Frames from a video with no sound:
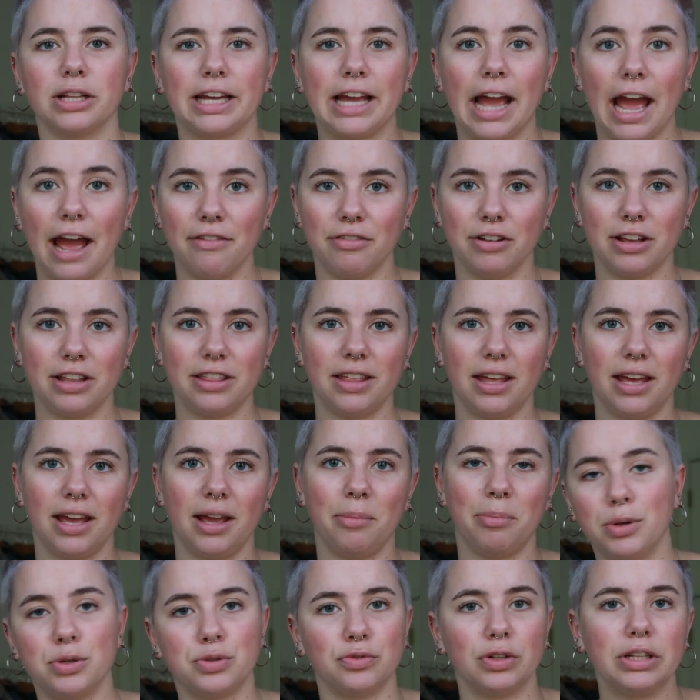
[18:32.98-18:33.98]
like
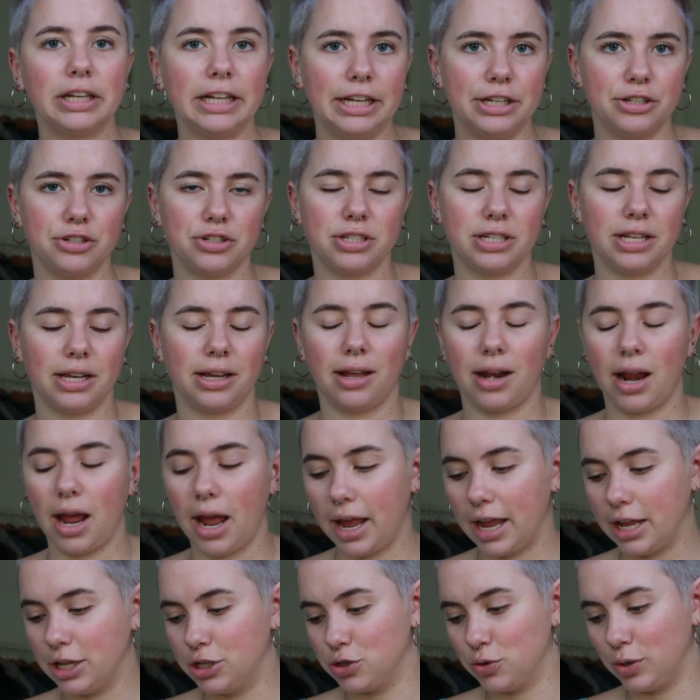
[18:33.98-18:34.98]
everything, but it was really interesting and
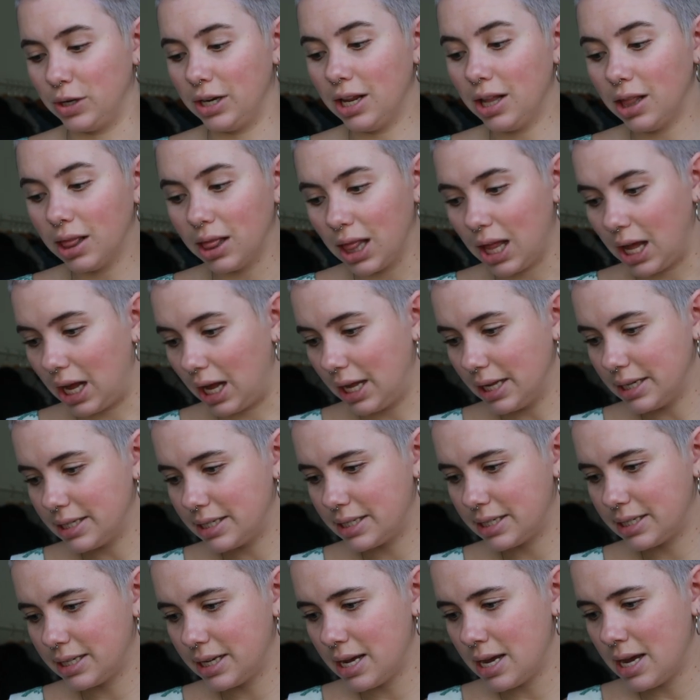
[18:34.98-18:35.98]
I enjoyed it a
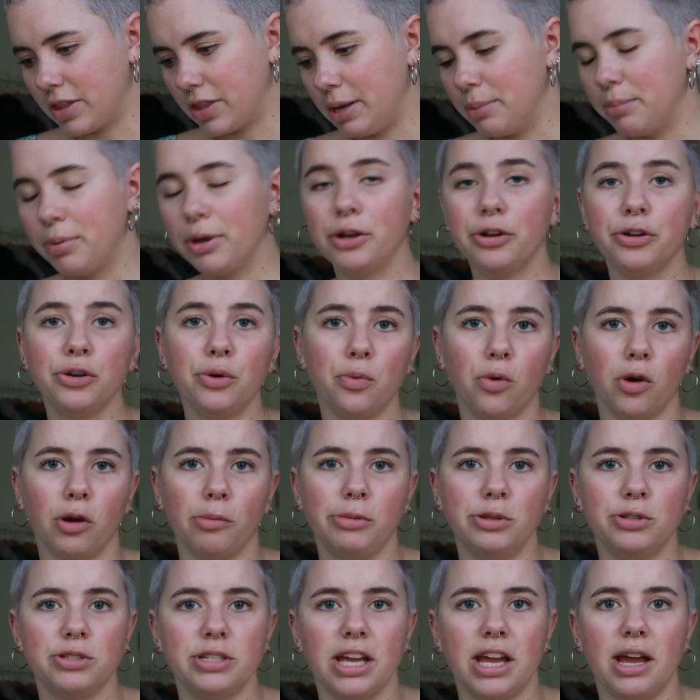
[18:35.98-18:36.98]
lot. The Imperial War
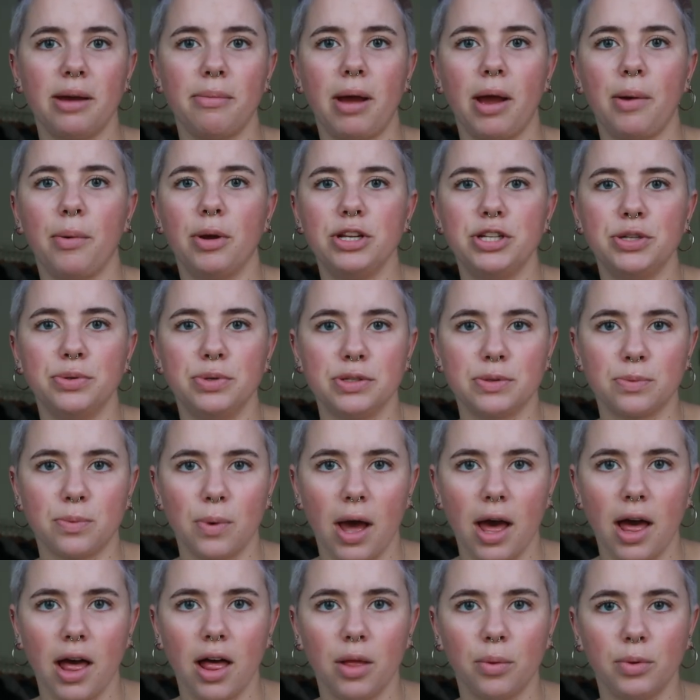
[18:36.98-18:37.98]
Museum I went to as
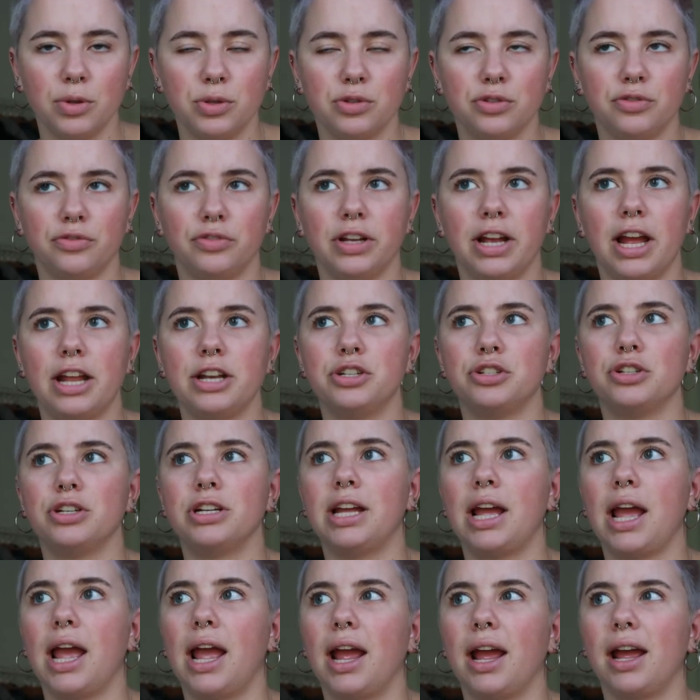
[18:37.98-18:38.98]
well, which is free
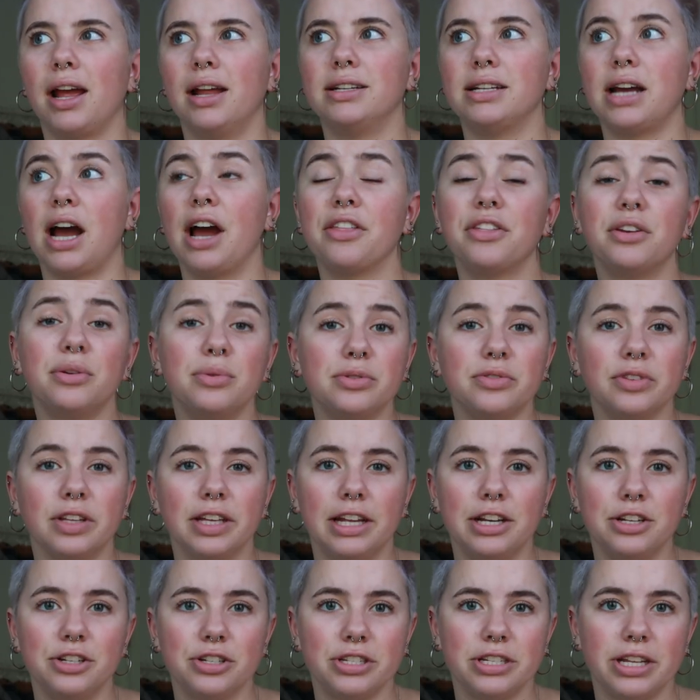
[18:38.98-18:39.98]
entry, and I thought it was
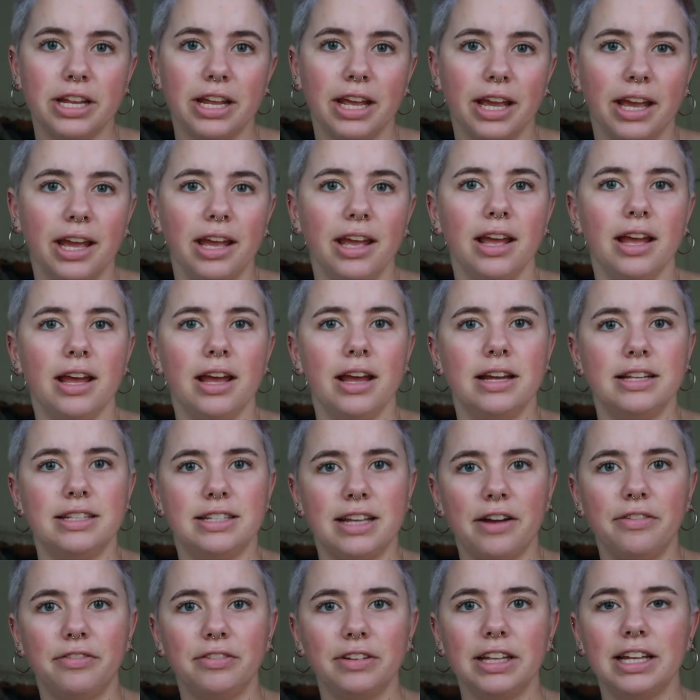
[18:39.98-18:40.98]
really interesting.
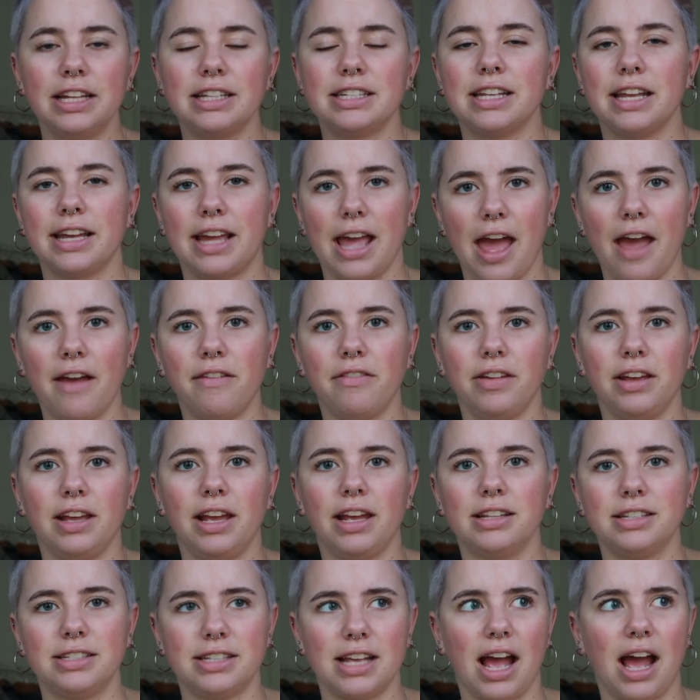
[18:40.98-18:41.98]
Definitely it's like
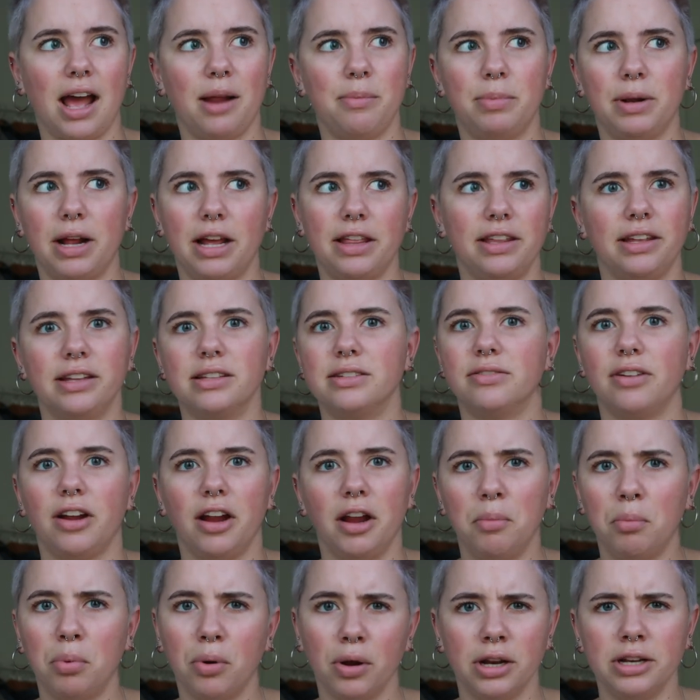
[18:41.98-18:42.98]
heavy and sad, but I think it's
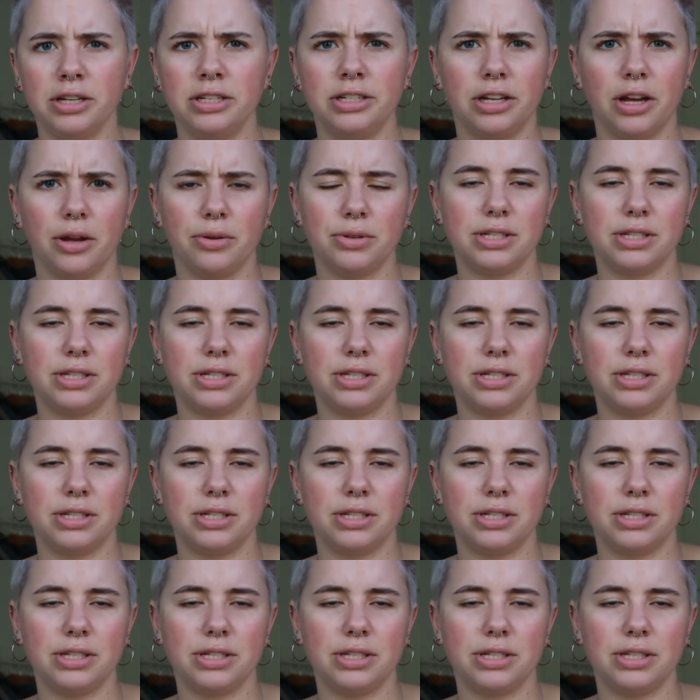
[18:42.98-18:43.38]
very important to go